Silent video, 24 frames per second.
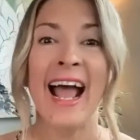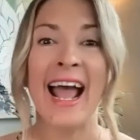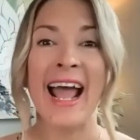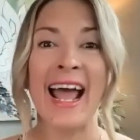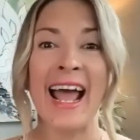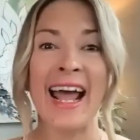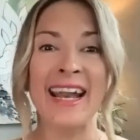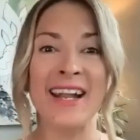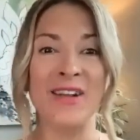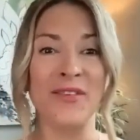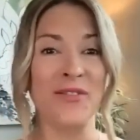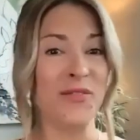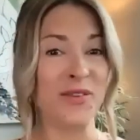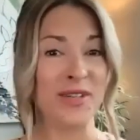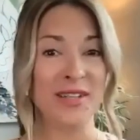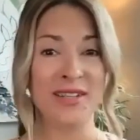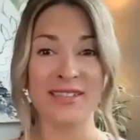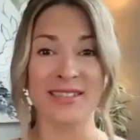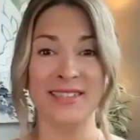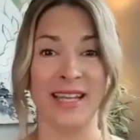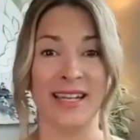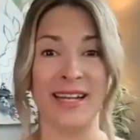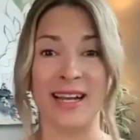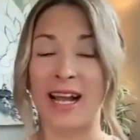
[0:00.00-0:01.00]
And it
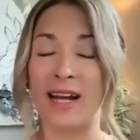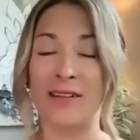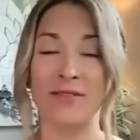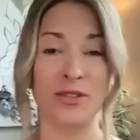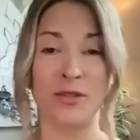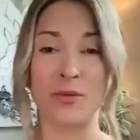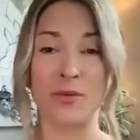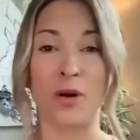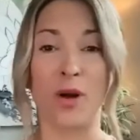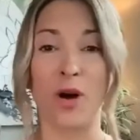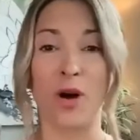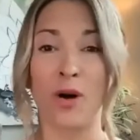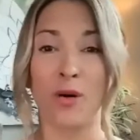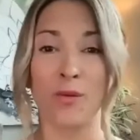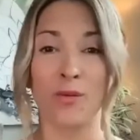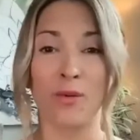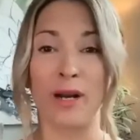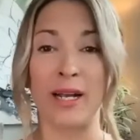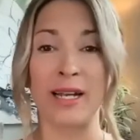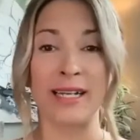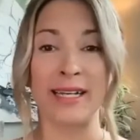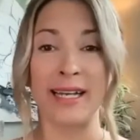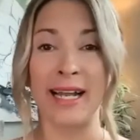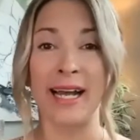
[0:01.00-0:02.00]
feels like I have to do it all
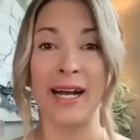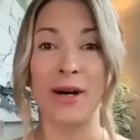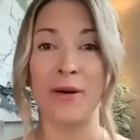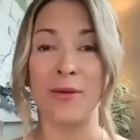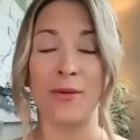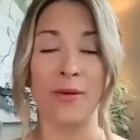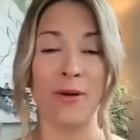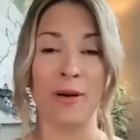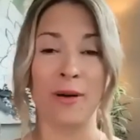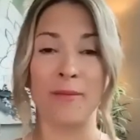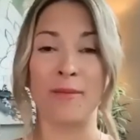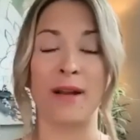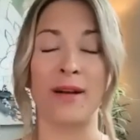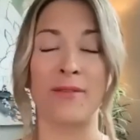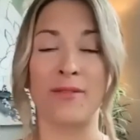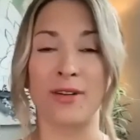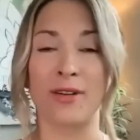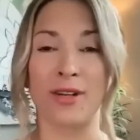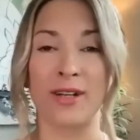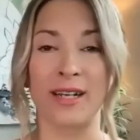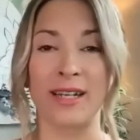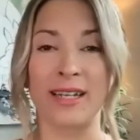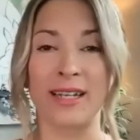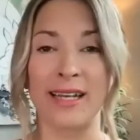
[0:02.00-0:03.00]
right now or I'm never
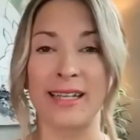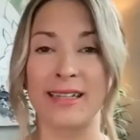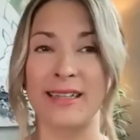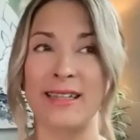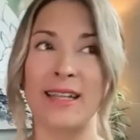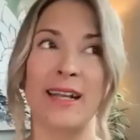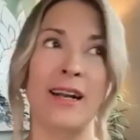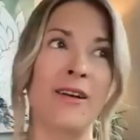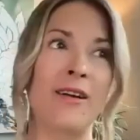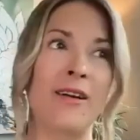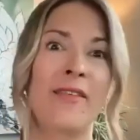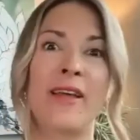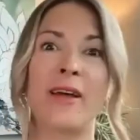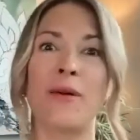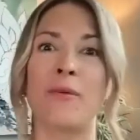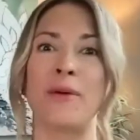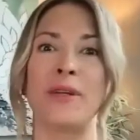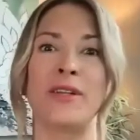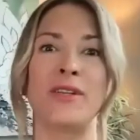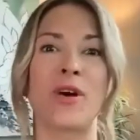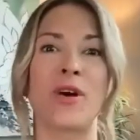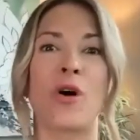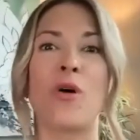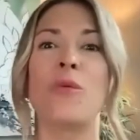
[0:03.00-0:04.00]
going to get there. And then we
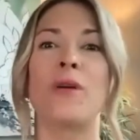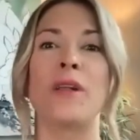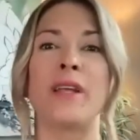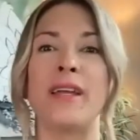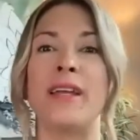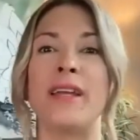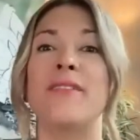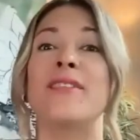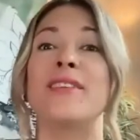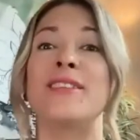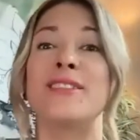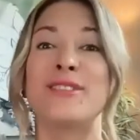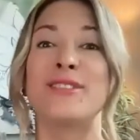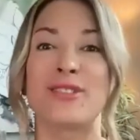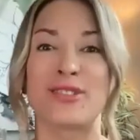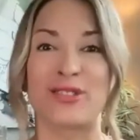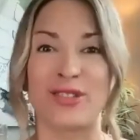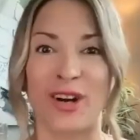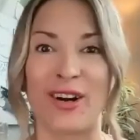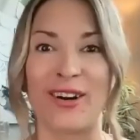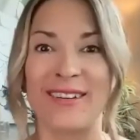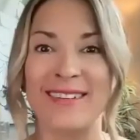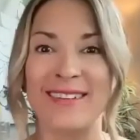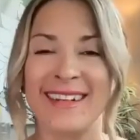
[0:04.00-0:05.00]
don't even
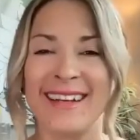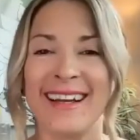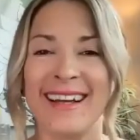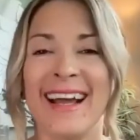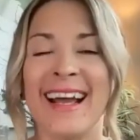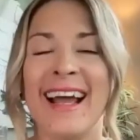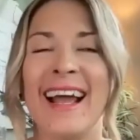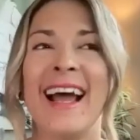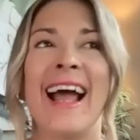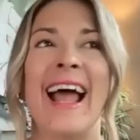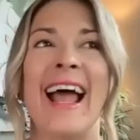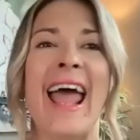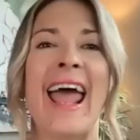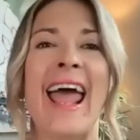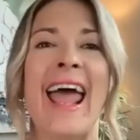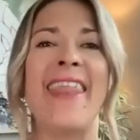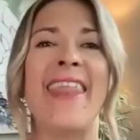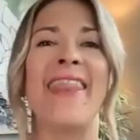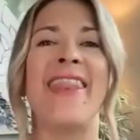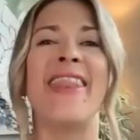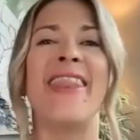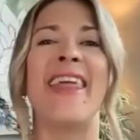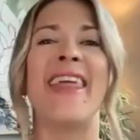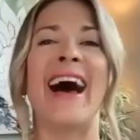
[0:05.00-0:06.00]
start.
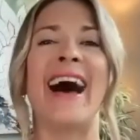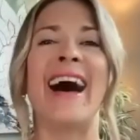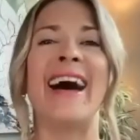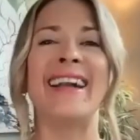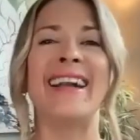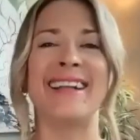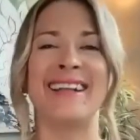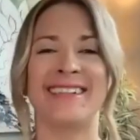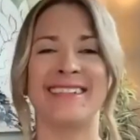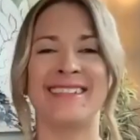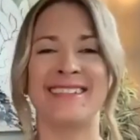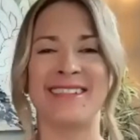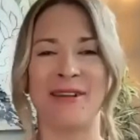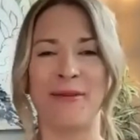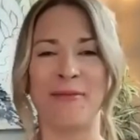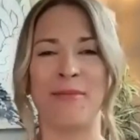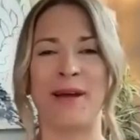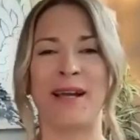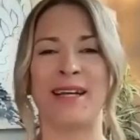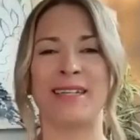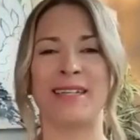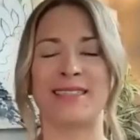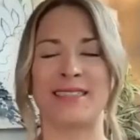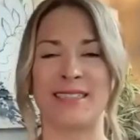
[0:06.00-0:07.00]
And that is the
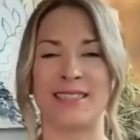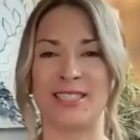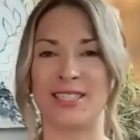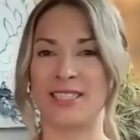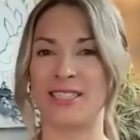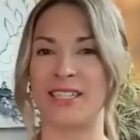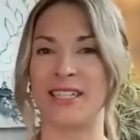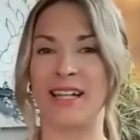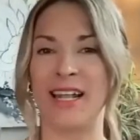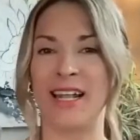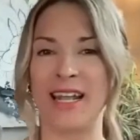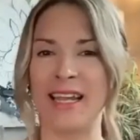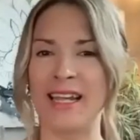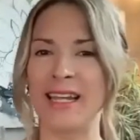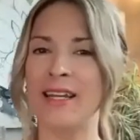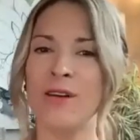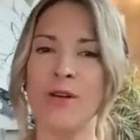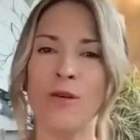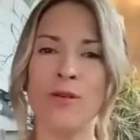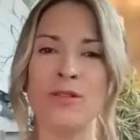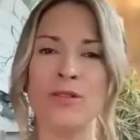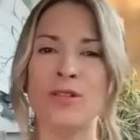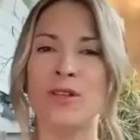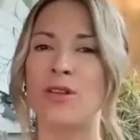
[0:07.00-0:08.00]
message today. It
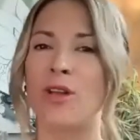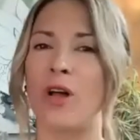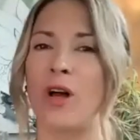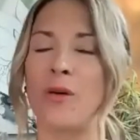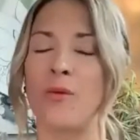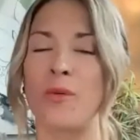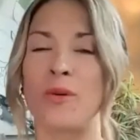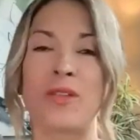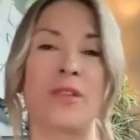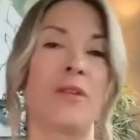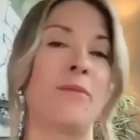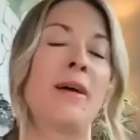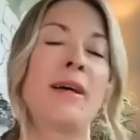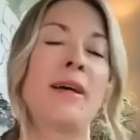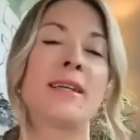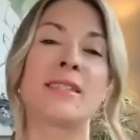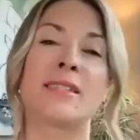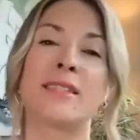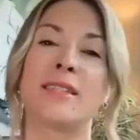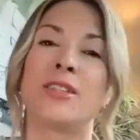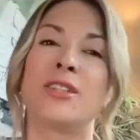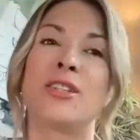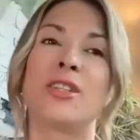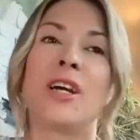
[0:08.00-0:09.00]
goes along with the
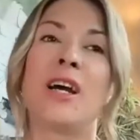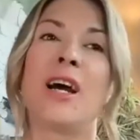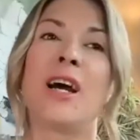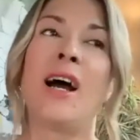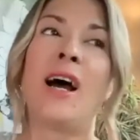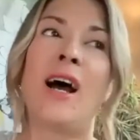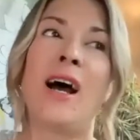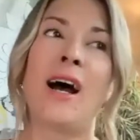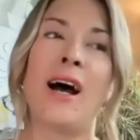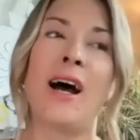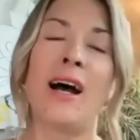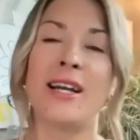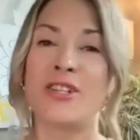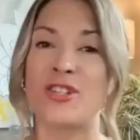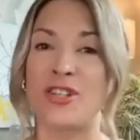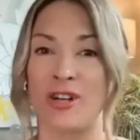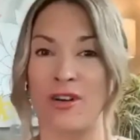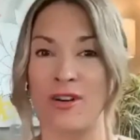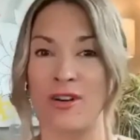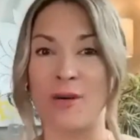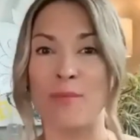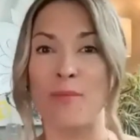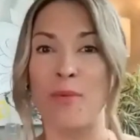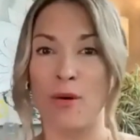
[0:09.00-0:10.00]
message. I
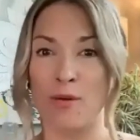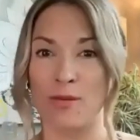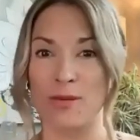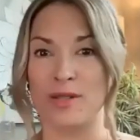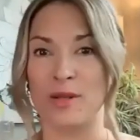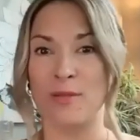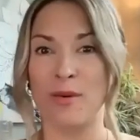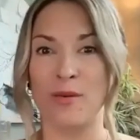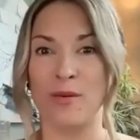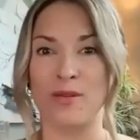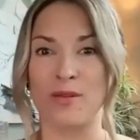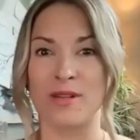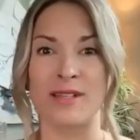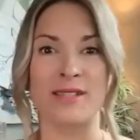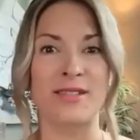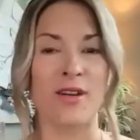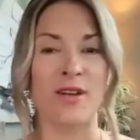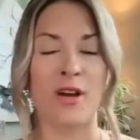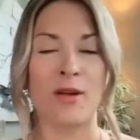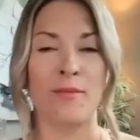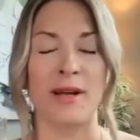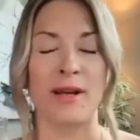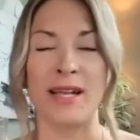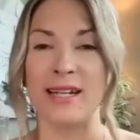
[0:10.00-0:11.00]
shared a post about this
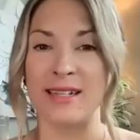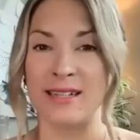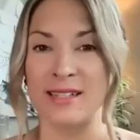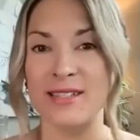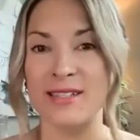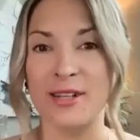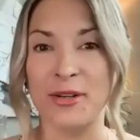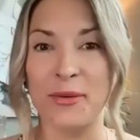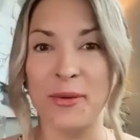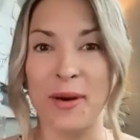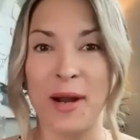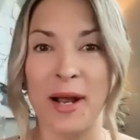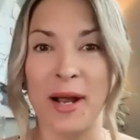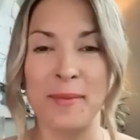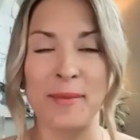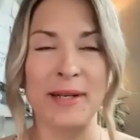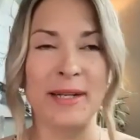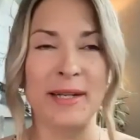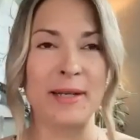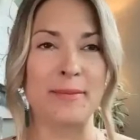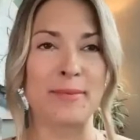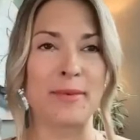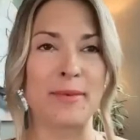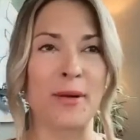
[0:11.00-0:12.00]
on my Instagram
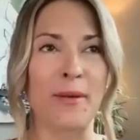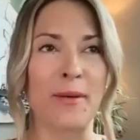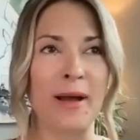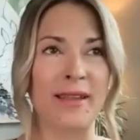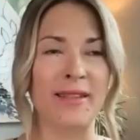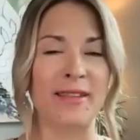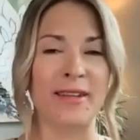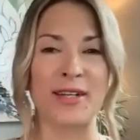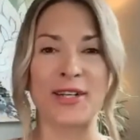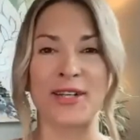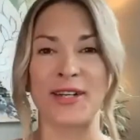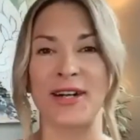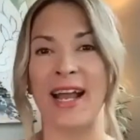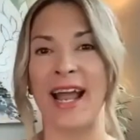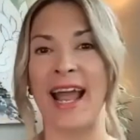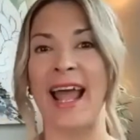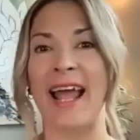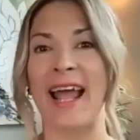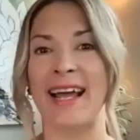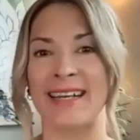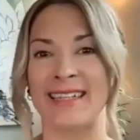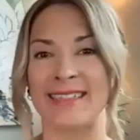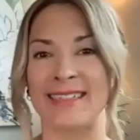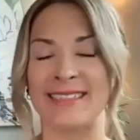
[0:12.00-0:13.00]
at HypnoHeather,
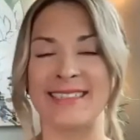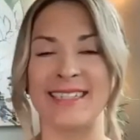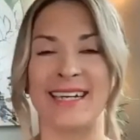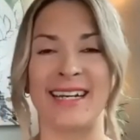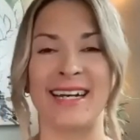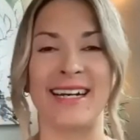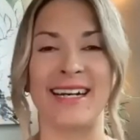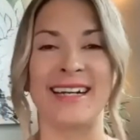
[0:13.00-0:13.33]
and